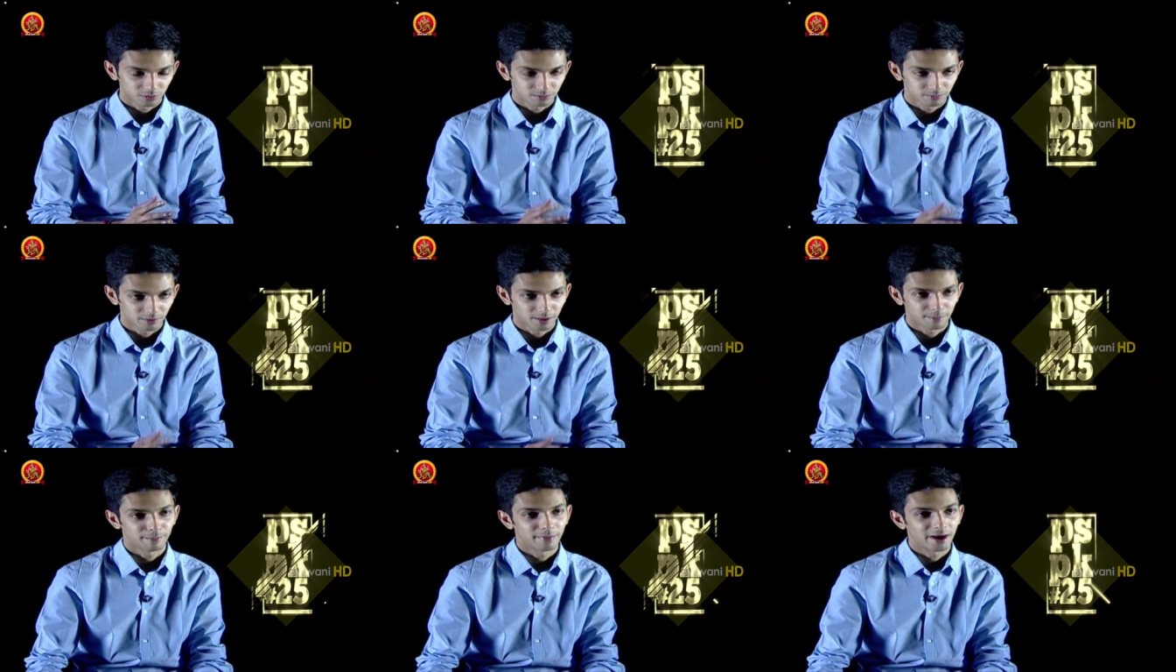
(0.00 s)

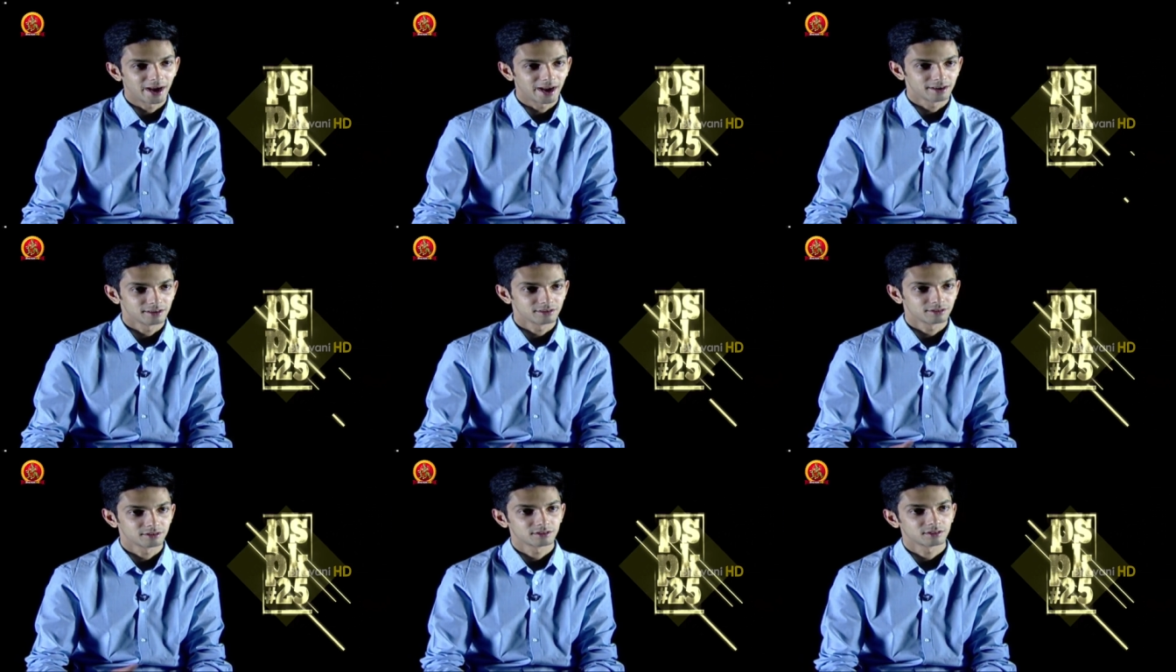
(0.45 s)
my
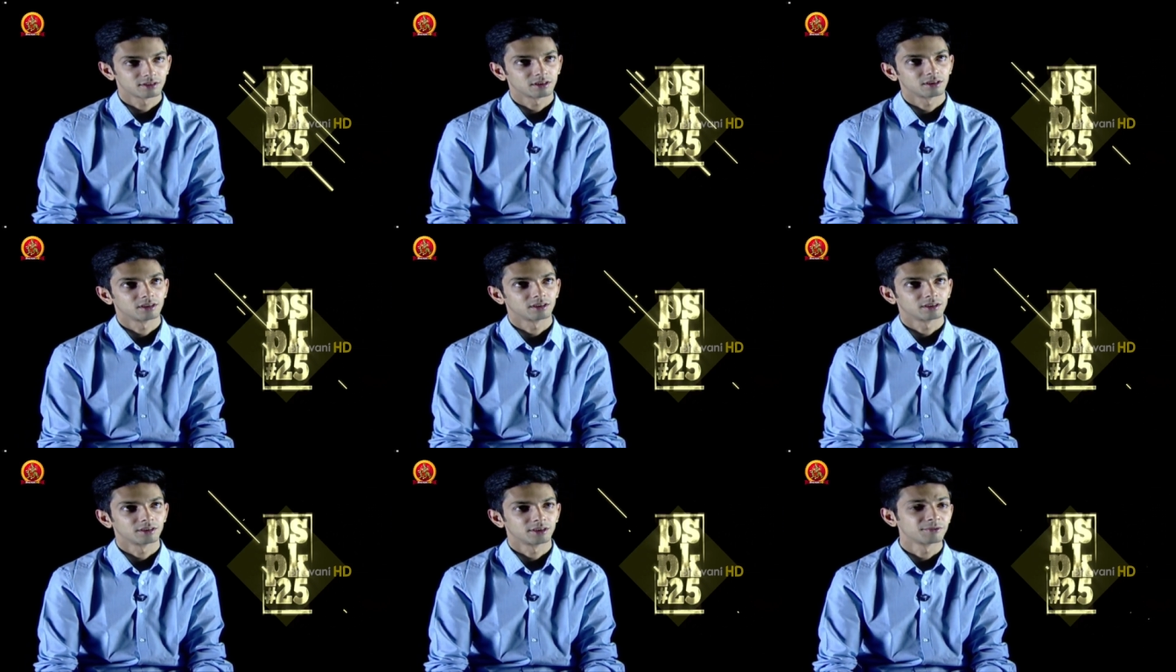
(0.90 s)
bands,
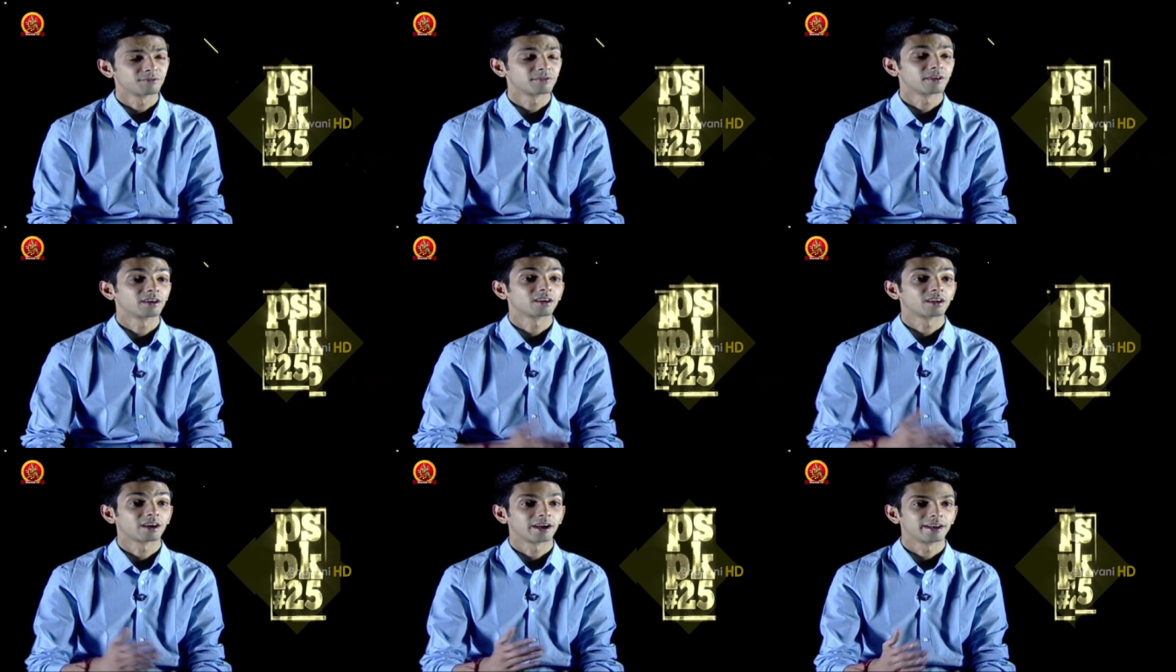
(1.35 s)

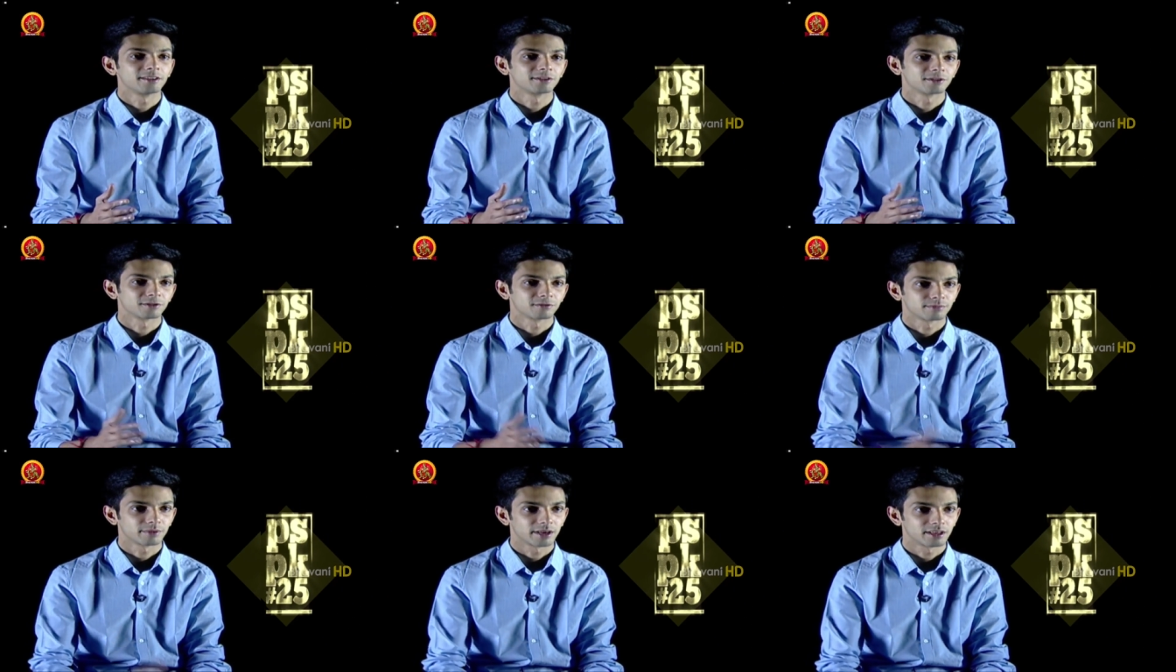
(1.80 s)
different kinds
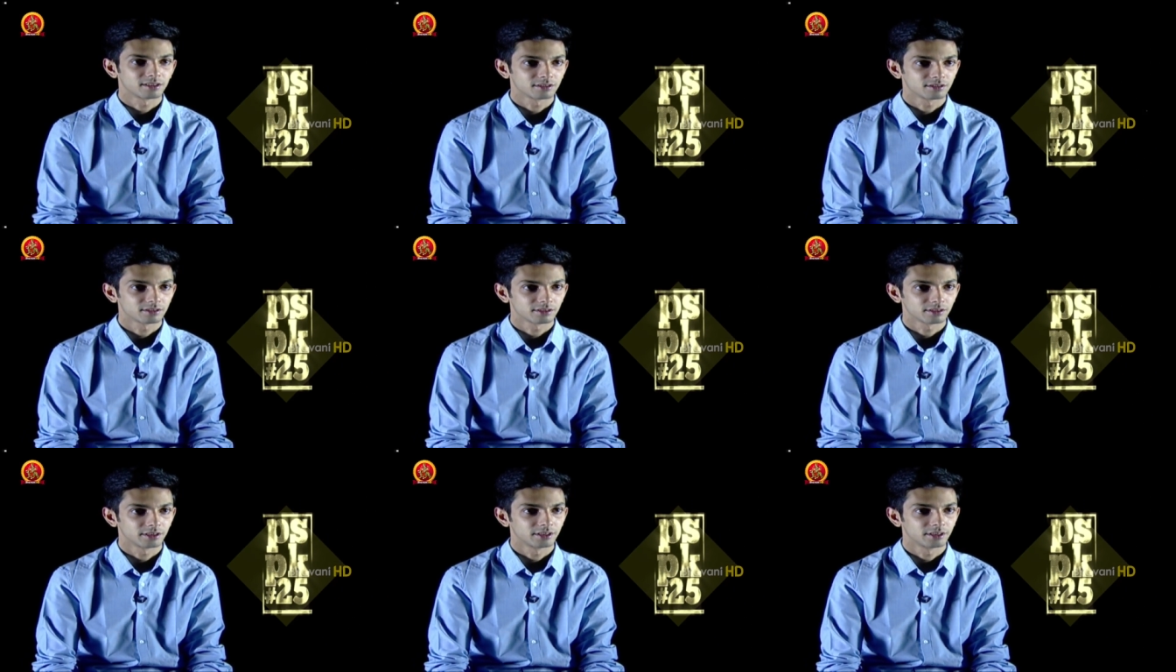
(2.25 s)
of bands.